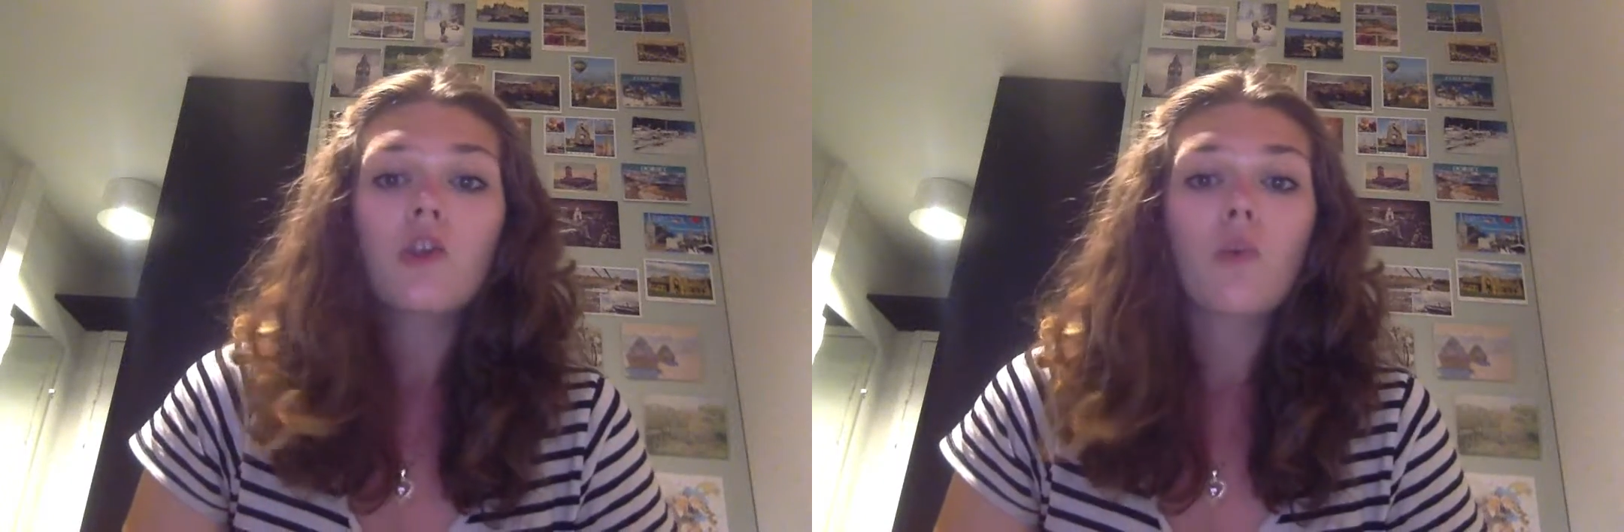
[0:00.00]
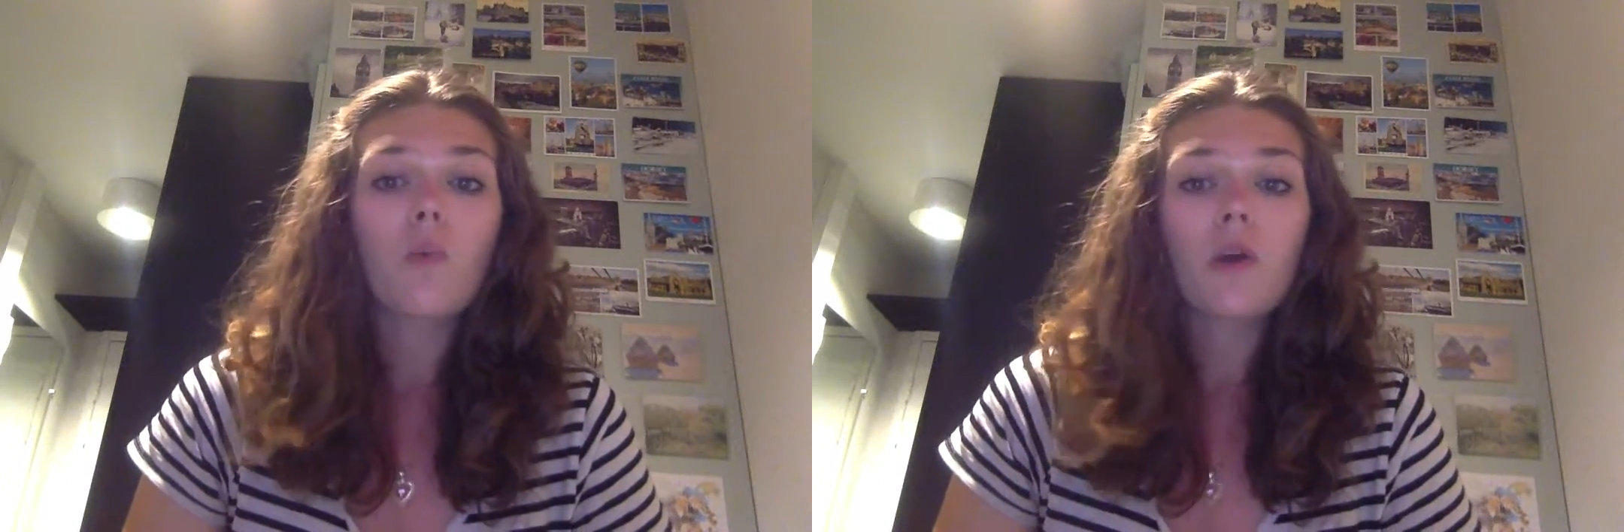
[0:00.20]

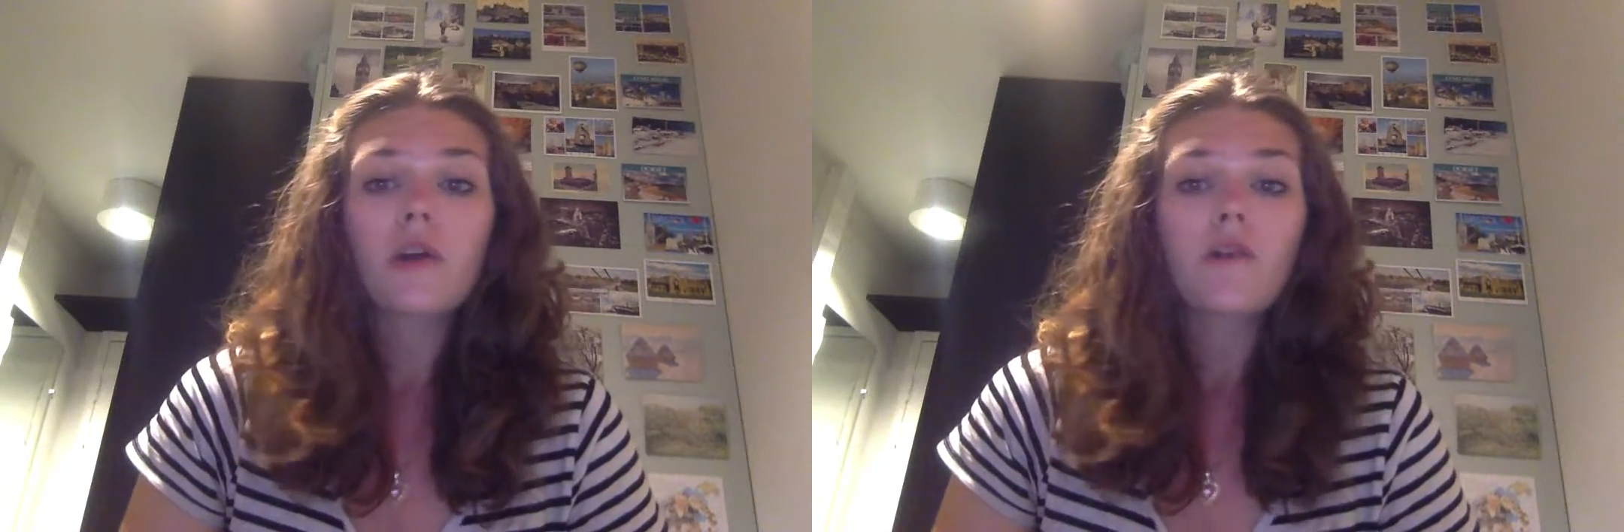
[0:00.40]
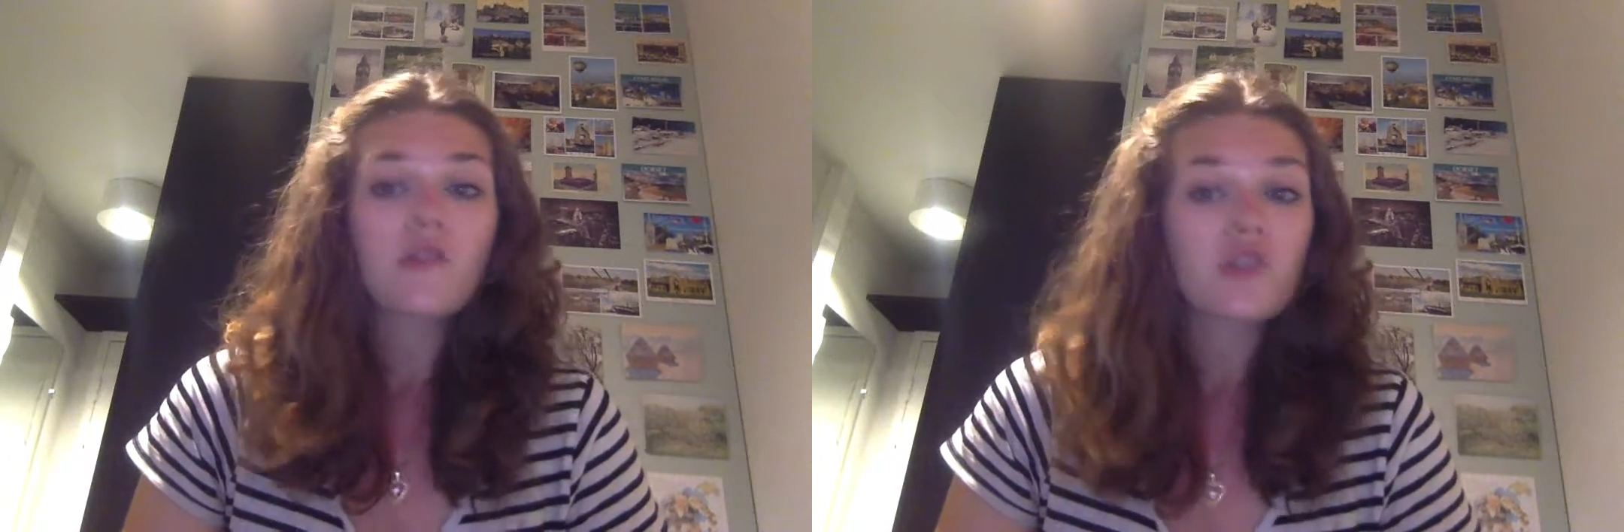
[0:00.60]
the work
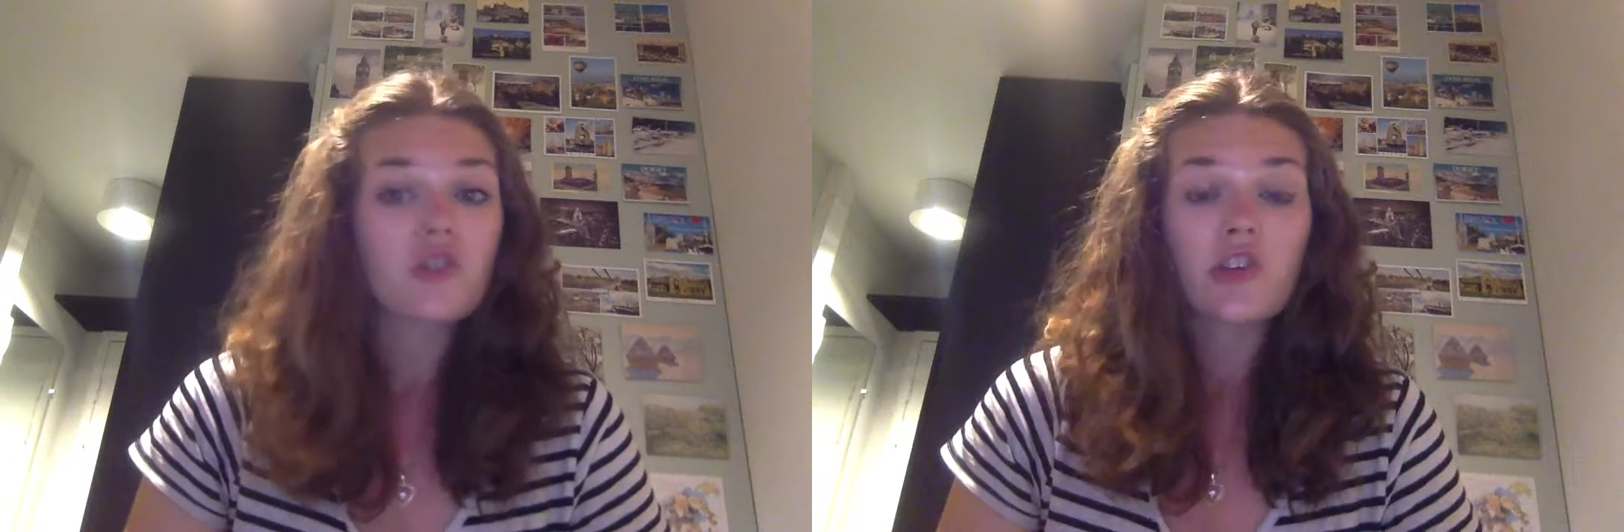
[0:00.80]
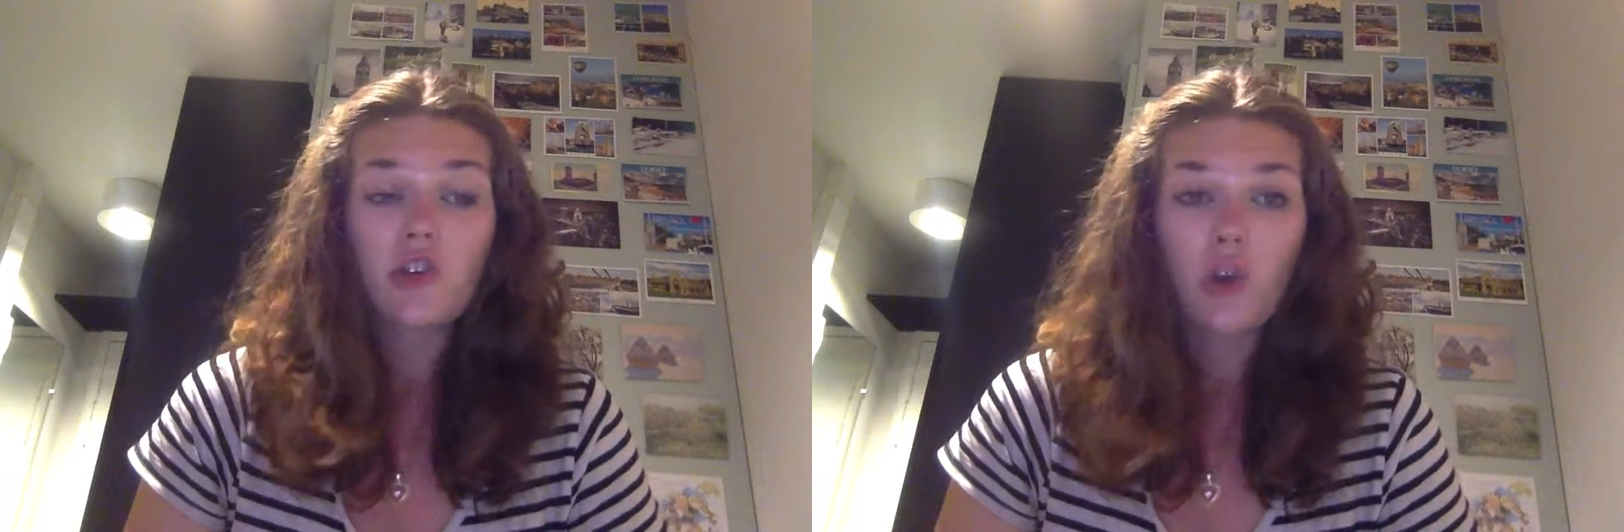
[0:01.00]
and
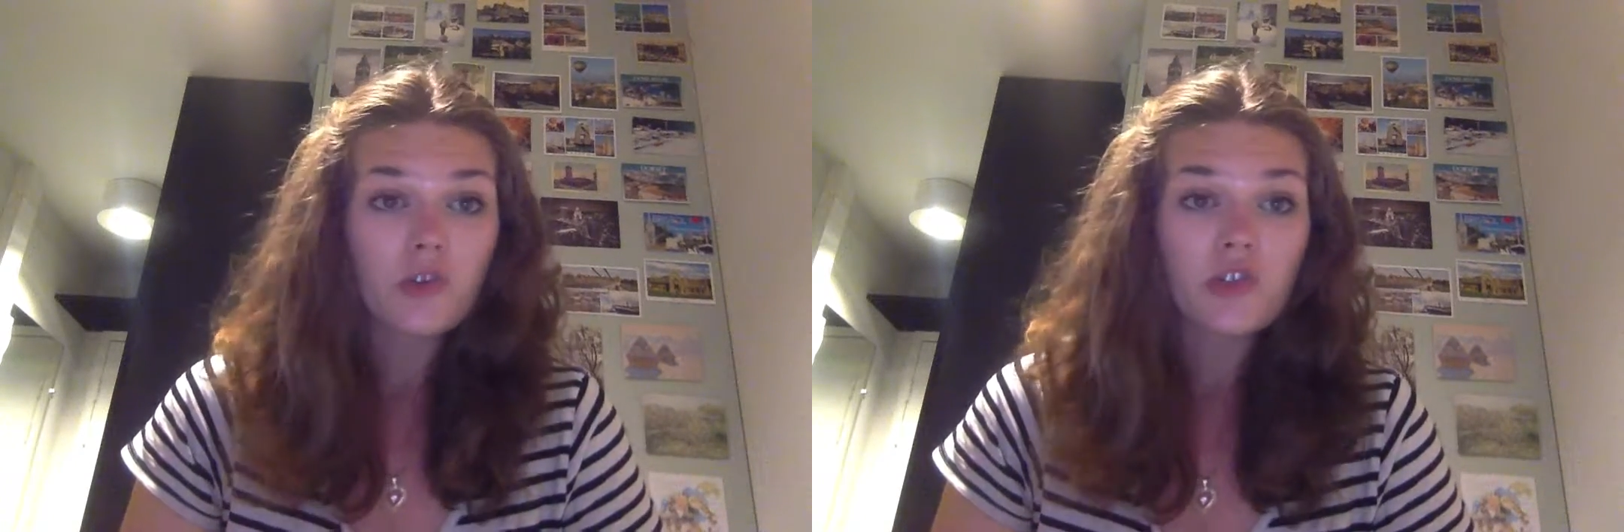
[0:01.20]
research that goes